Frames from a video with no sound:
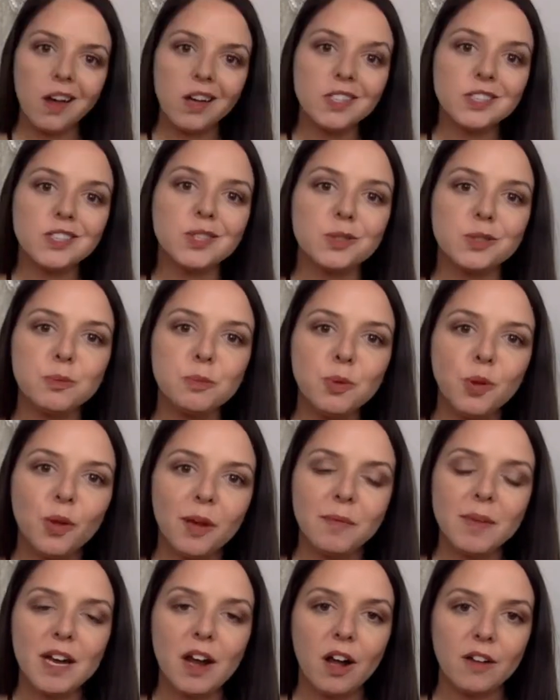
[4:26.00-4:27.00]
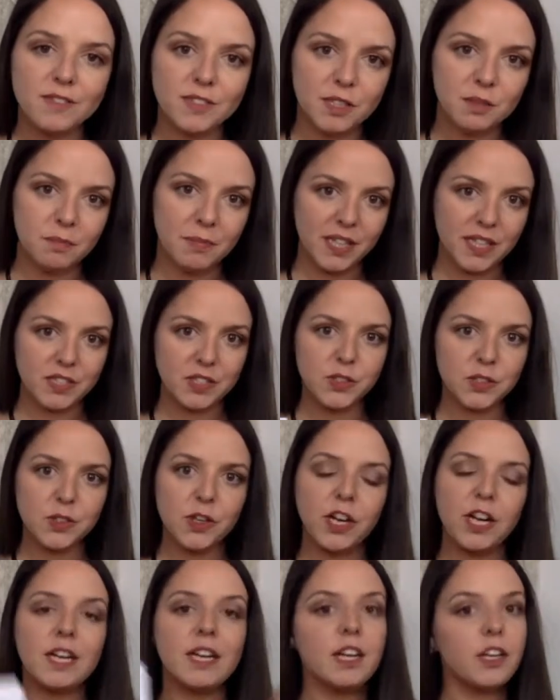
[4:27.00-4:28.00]
So deployment often means
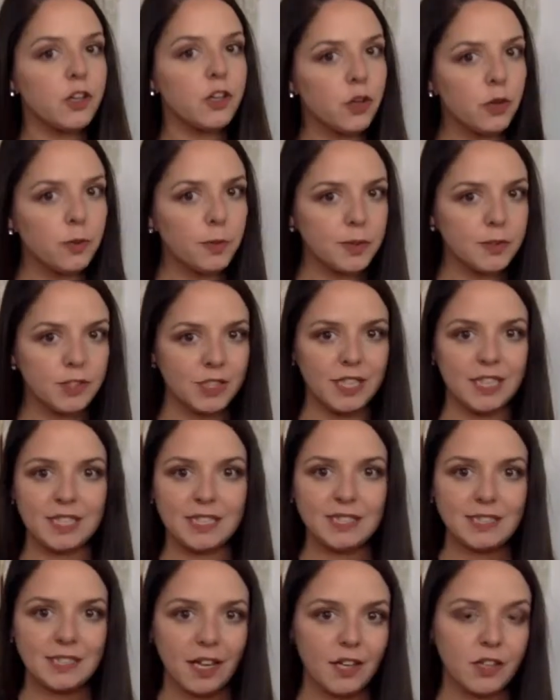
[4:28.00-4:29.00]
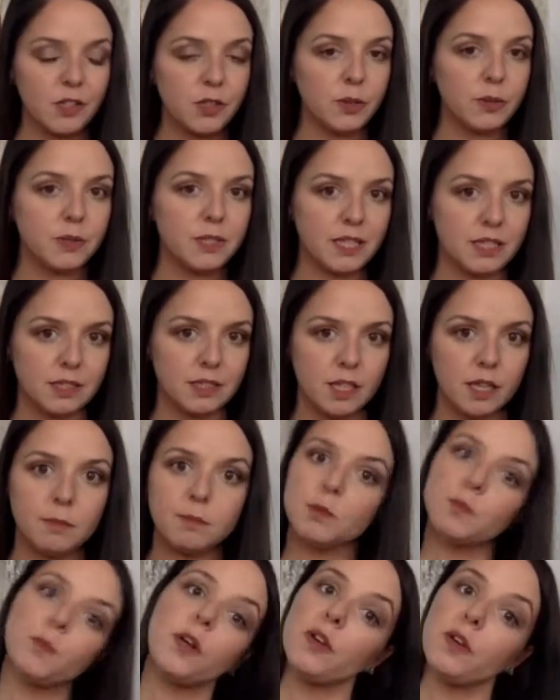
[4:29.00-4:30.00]
creating new routines and new
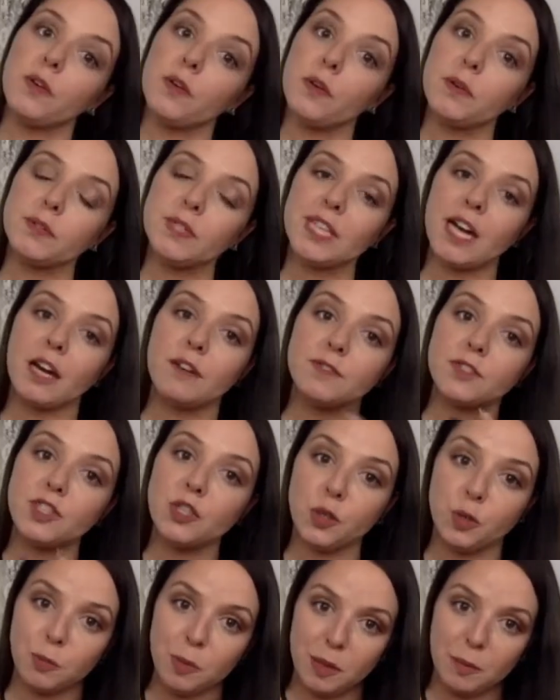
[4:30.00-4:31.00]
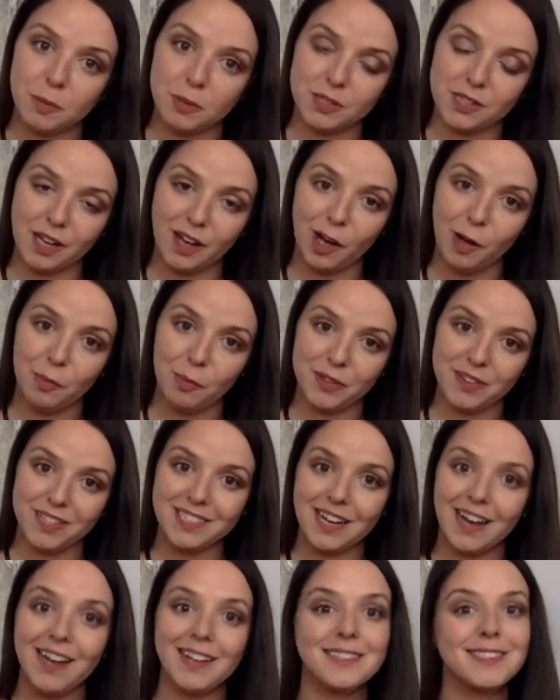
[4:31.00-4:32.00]
systems. Where you used to have 2 people to help with the
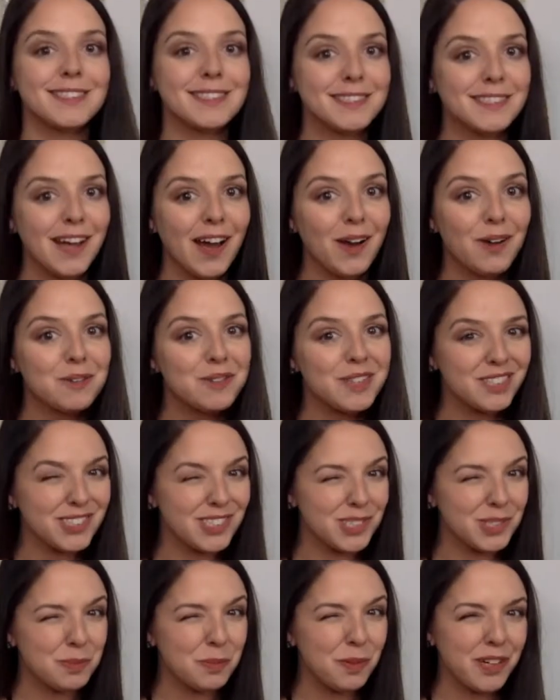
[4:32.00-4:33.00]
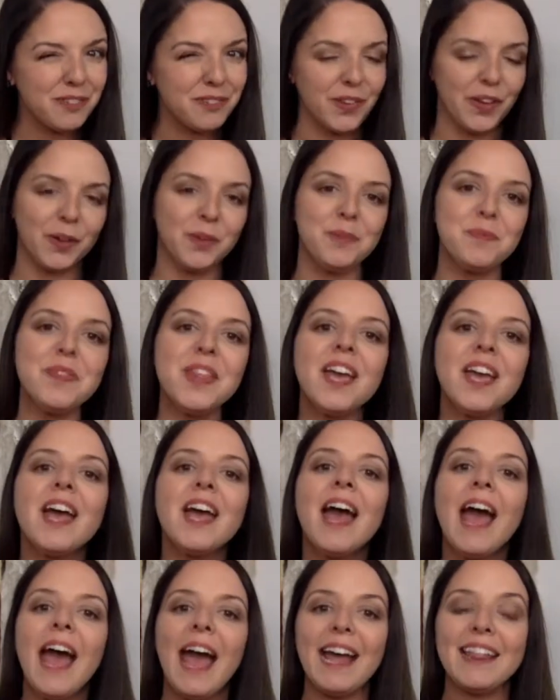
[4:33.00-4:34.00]
task, now there's just 1 of you.
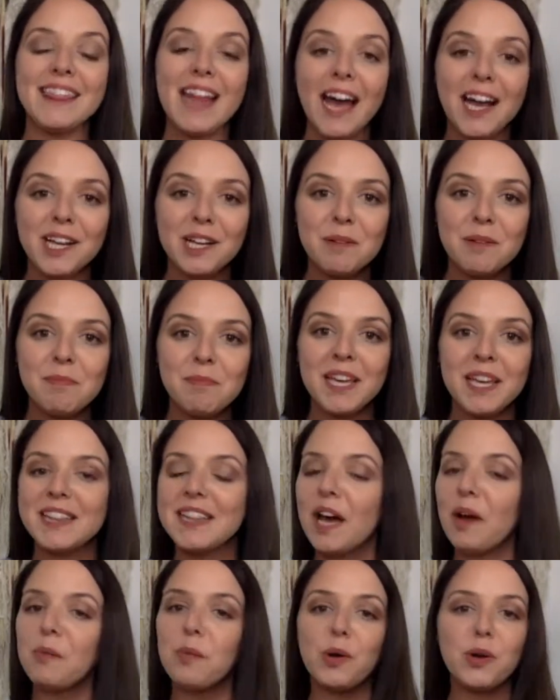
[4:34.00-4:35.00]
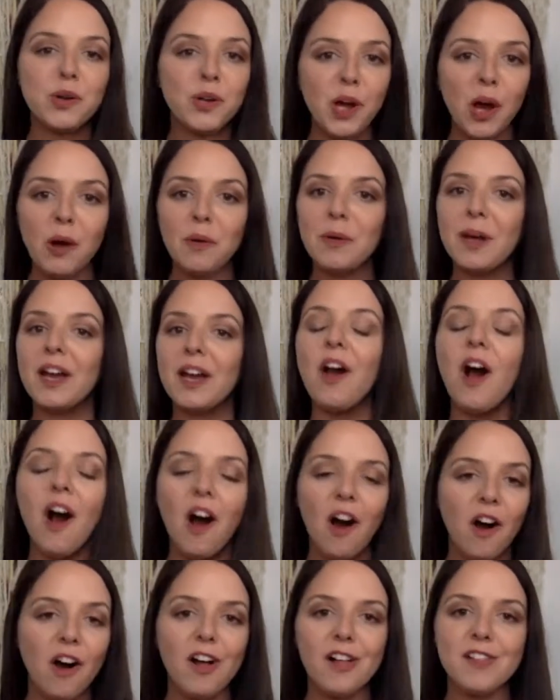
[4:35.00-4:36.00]
And that can mean that we're going
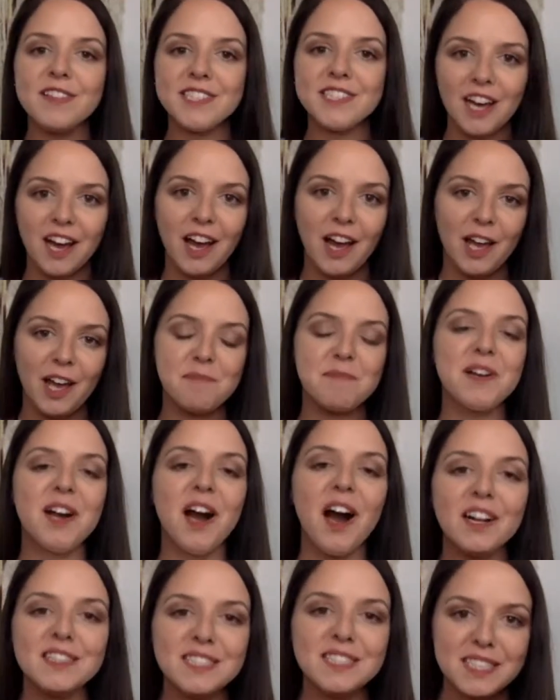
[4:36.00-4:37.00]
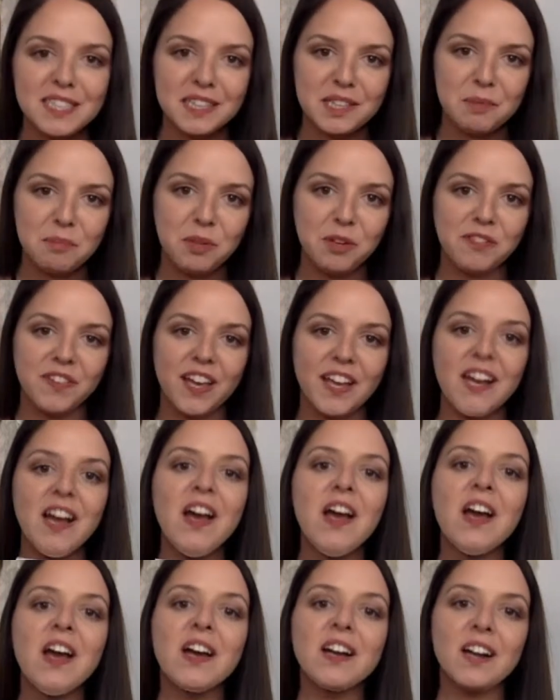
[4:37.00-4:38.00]
all the time, constantly moving,
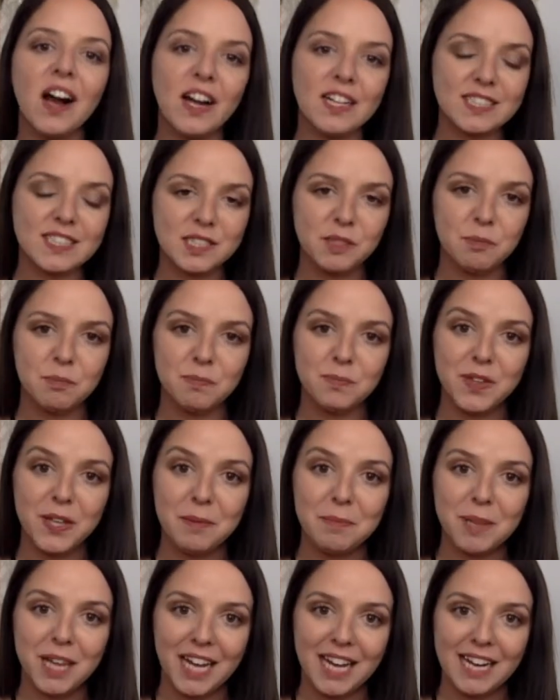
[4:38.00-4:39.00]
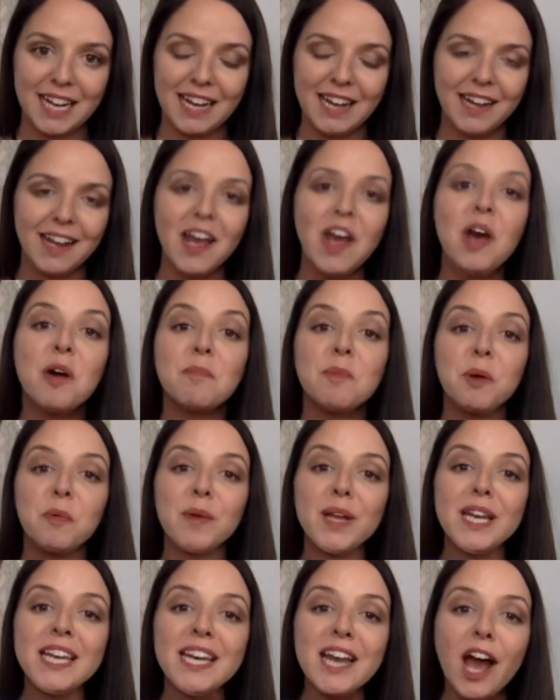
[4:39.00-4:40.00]
constantly planning. But we
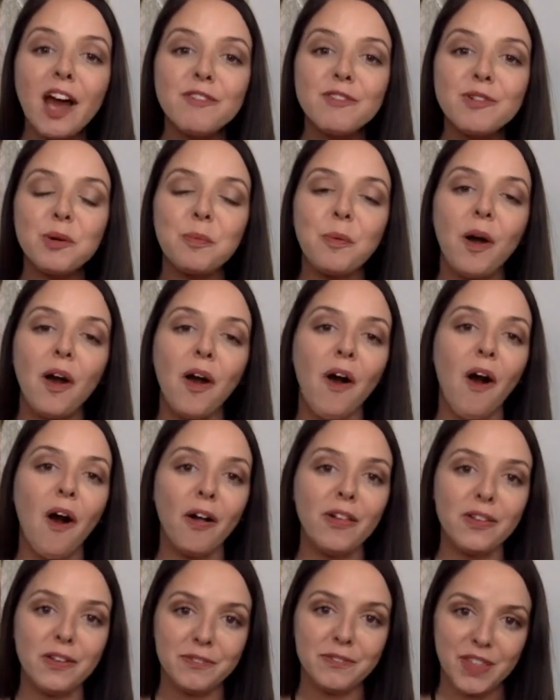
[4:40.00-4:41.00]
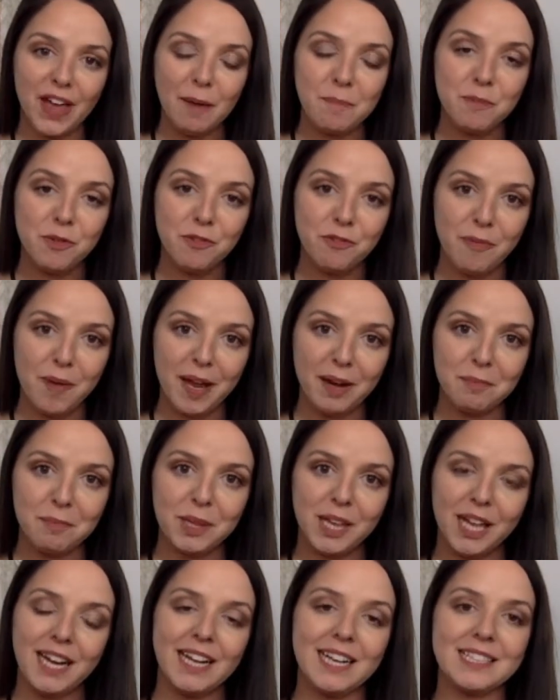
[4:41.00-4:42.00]
never want all of that movement and
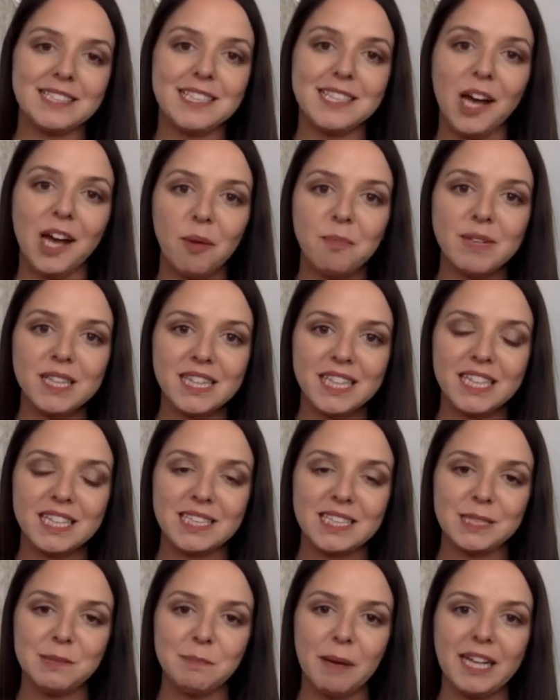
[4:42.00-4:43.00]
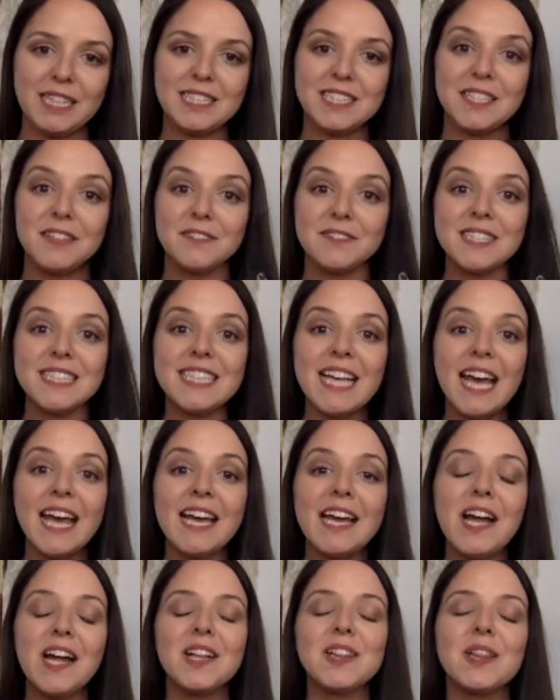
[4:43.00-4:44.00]
planning to come at the expense of
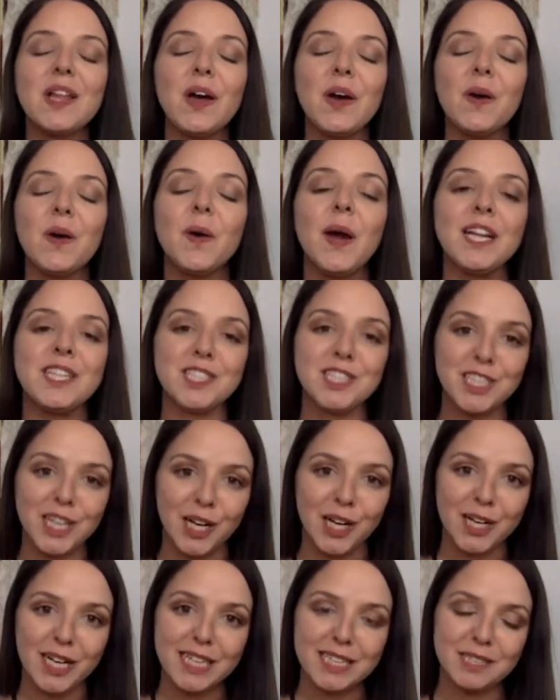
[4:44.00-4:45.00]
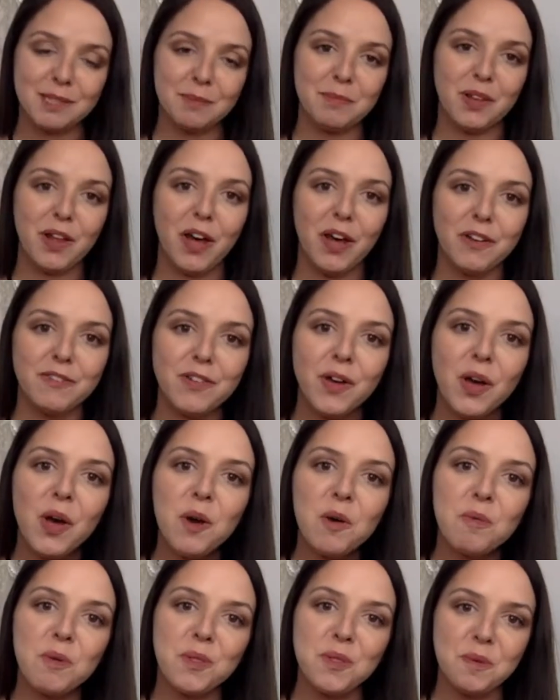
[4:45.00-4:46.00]
saying hello and sharing some love
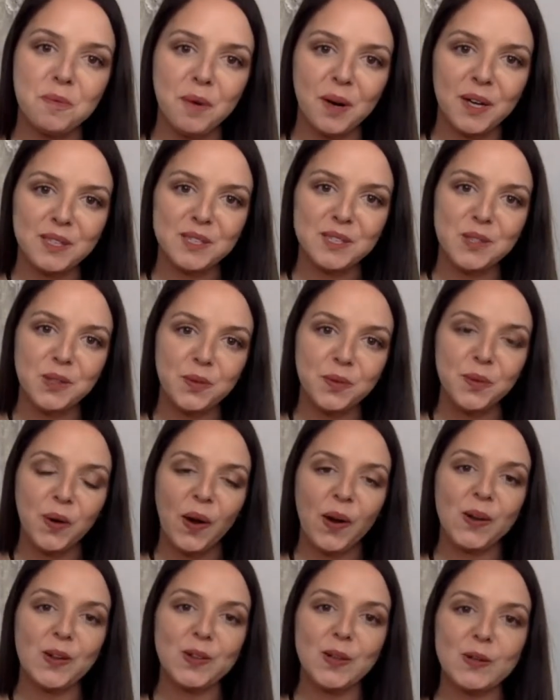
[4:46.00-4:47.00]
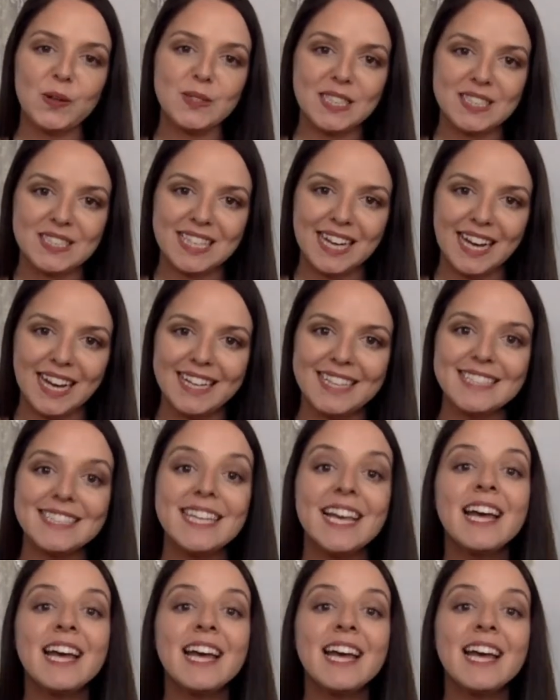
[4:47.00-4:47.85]
with the ones who are closest to us.